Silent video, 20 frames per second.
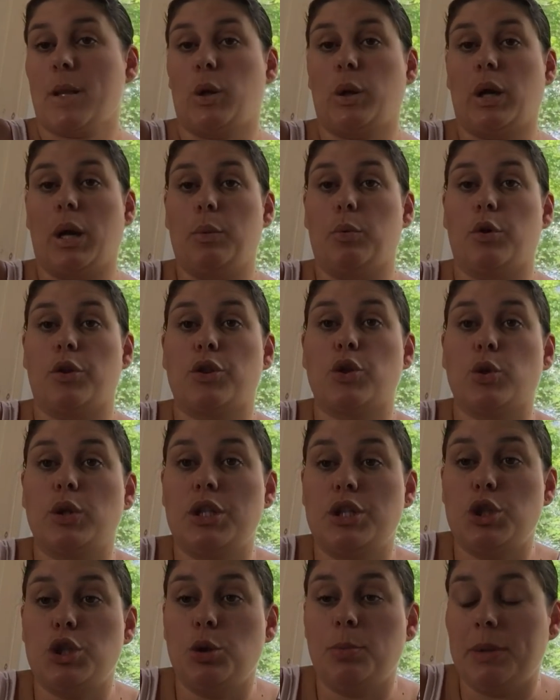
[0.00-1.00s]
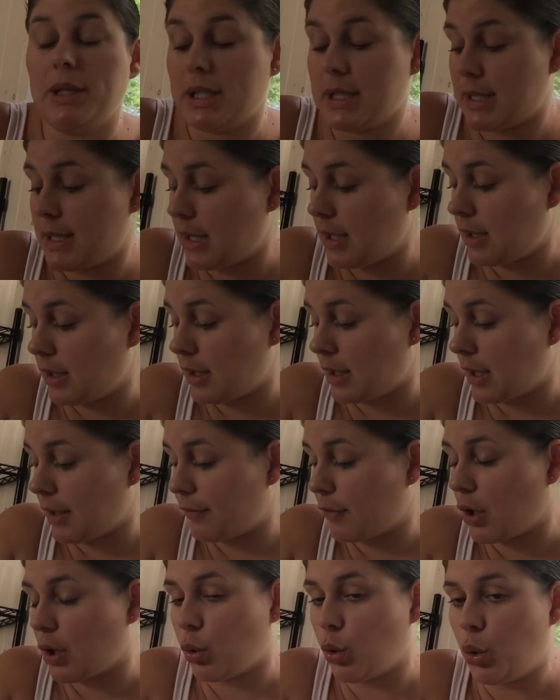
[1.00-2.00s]
Okay, we're 32 minutes in and
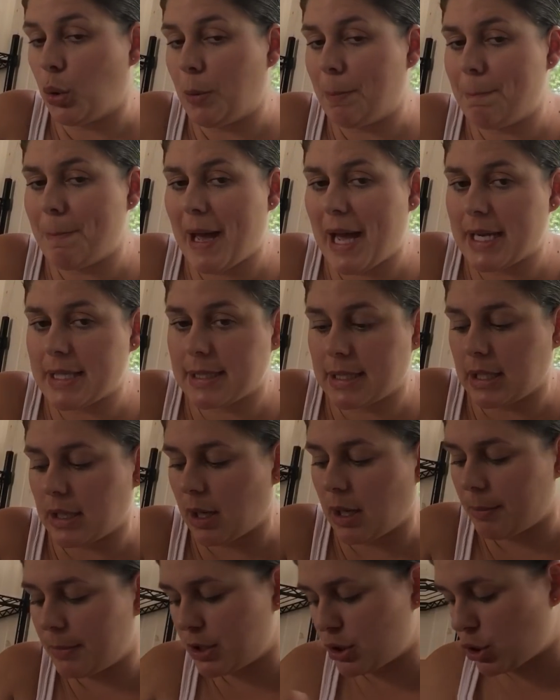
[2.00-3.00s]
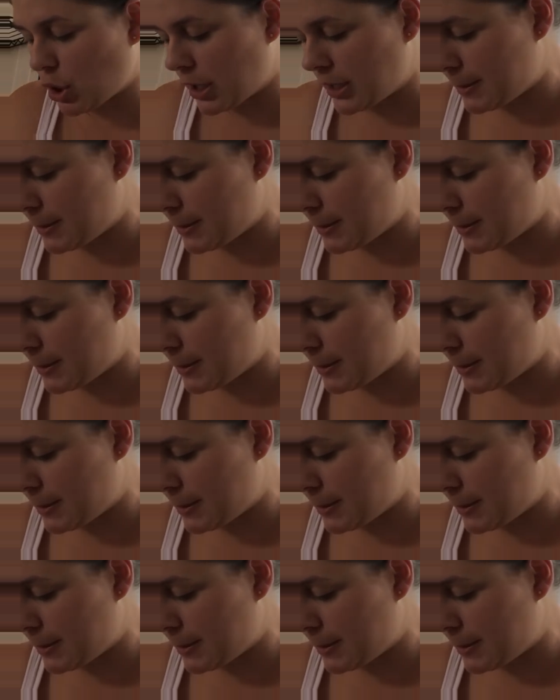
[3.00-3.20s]
I've got a whole basket. I'm going to try